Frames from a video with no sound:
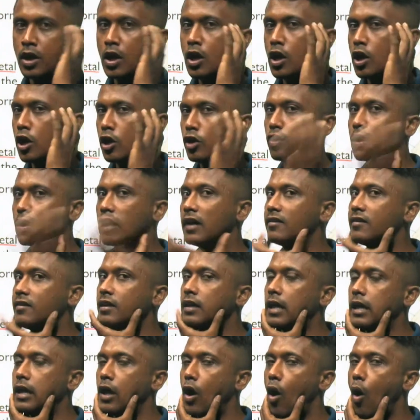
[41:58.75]
you can see that
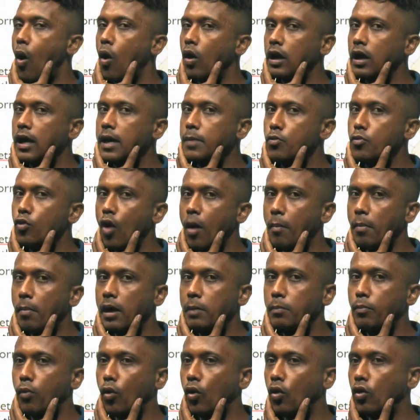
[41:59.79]
the only movable
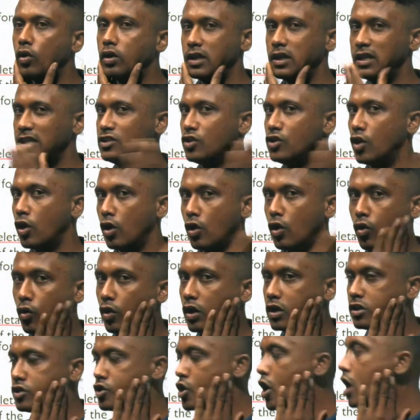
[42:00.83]
bone is your lower jaw,